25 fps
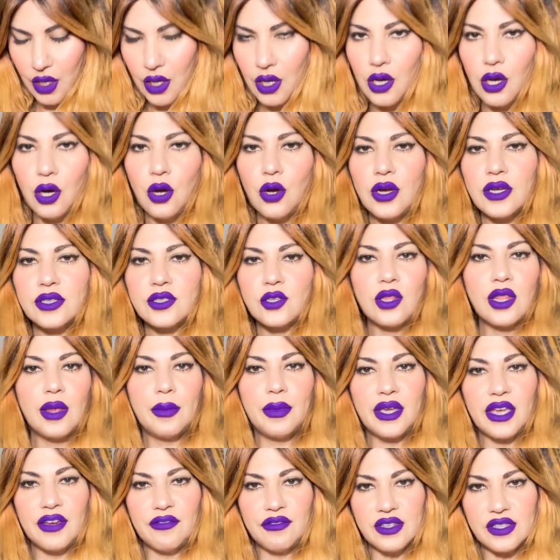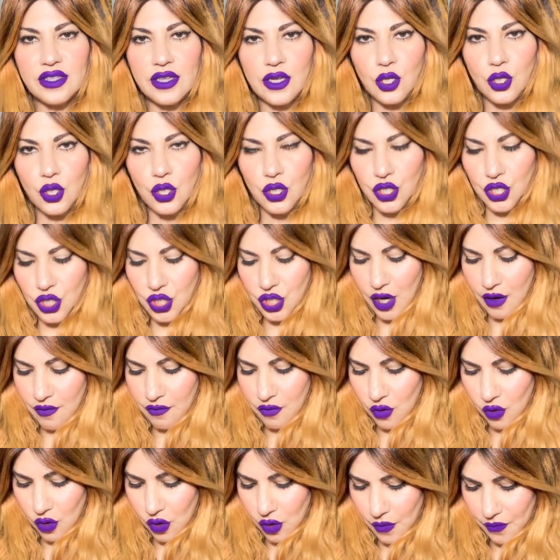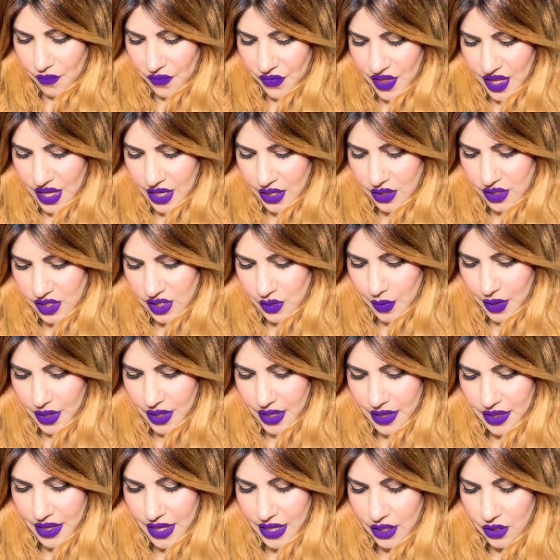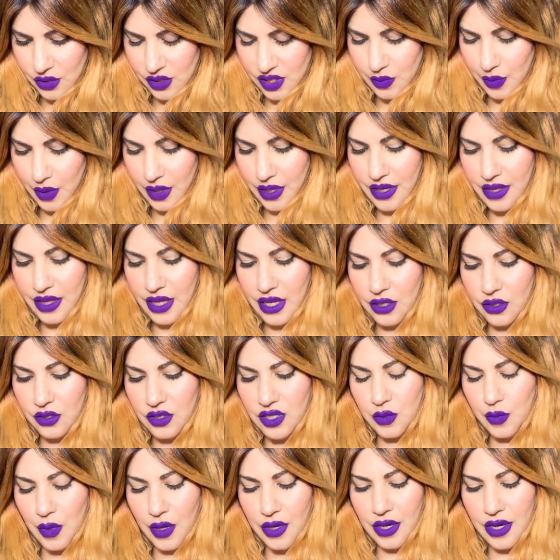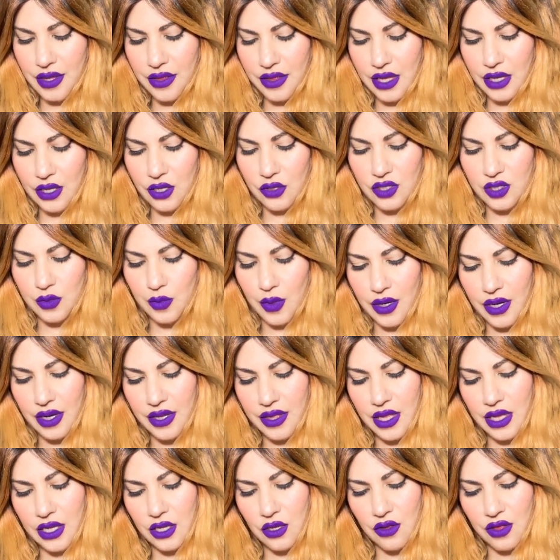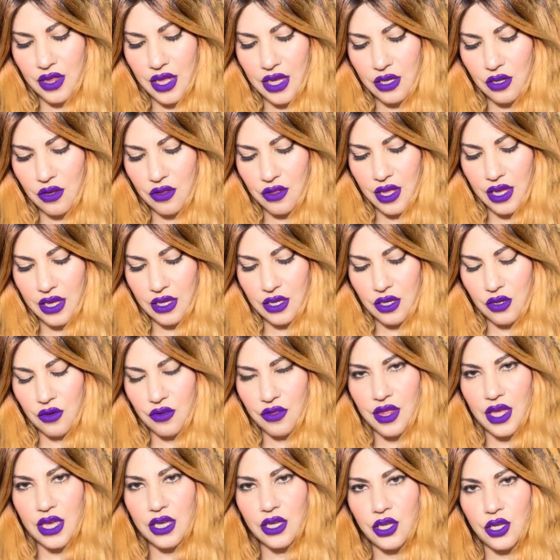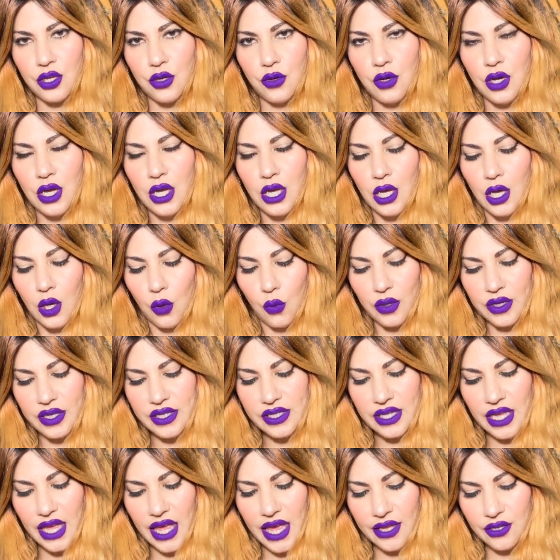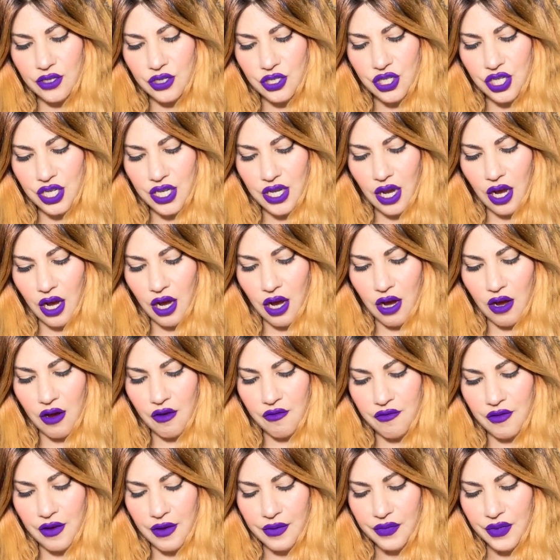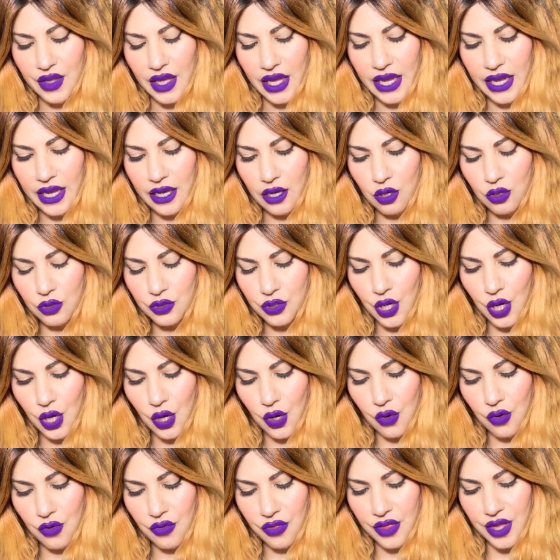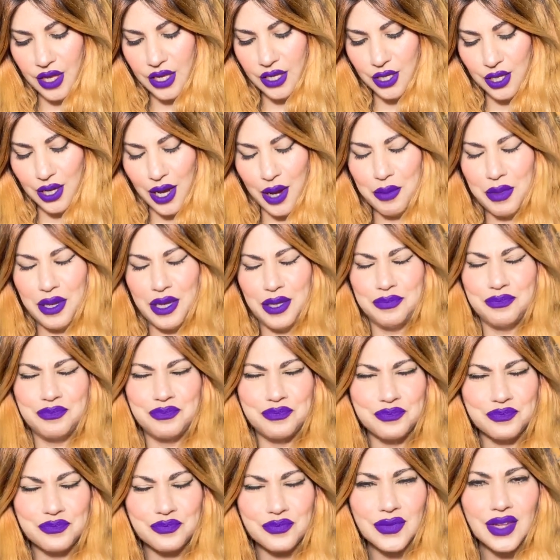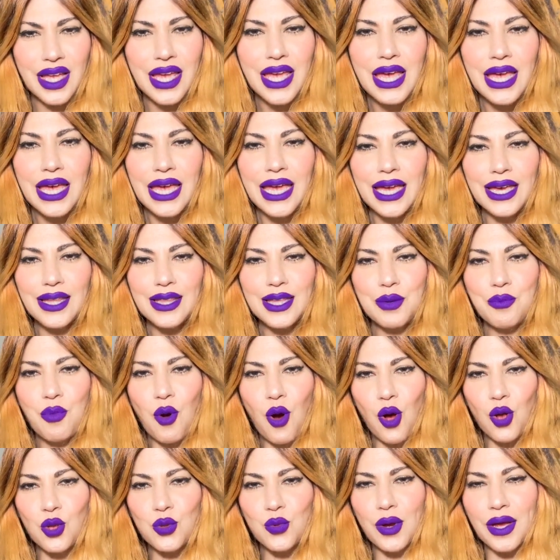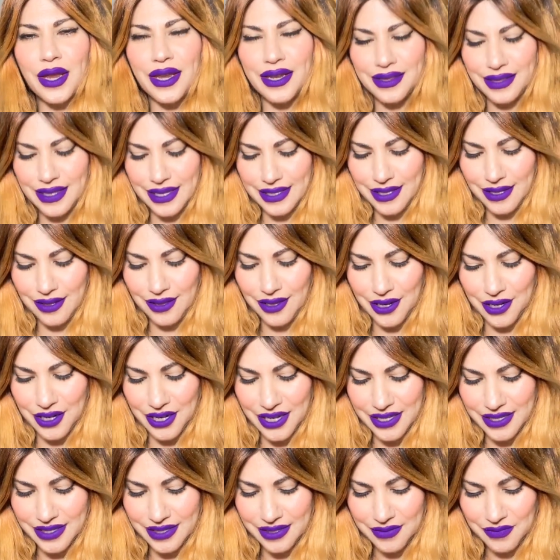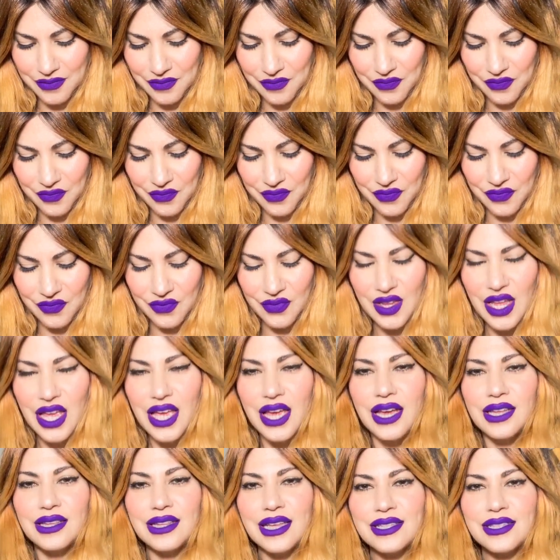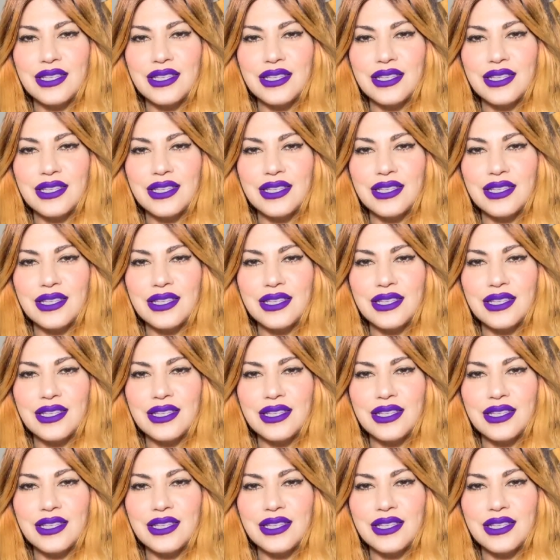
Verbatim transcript: okay, so let me give this a good shuffle. Thank you, Spirit. Thank you, Spirit. Thank you, Spirit. Thank you, Spirit. Thank you, thank you, thank you, thank you. What is the energy of hell no? Thank you. I mean, Hailey Baldwin. That's hilarious. That's